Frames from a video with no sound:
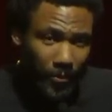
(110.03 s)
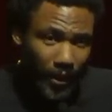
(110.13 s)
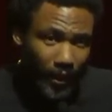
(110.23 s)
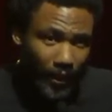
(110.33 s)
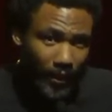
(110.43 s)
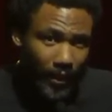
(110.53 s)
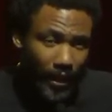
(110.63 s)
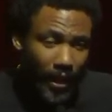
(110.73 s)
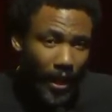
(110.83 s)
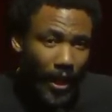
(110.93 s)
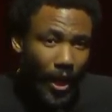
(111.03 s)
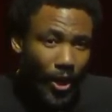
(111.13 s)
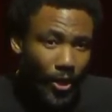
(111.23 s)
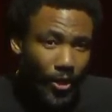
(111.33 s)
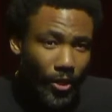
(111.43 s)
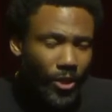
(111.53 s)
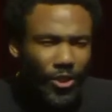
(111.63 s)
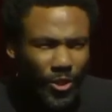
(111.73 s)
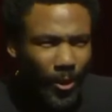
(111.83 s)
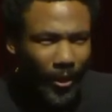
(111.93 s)
me,
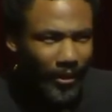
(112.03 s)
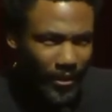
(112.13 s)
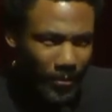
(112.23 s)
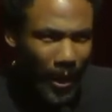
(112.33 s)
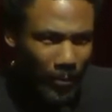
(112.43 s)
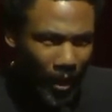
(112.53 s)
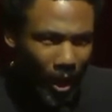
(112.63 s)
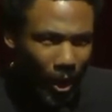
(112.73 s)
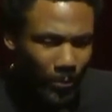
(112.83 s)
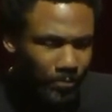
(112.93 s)
you know what, this is about Paul.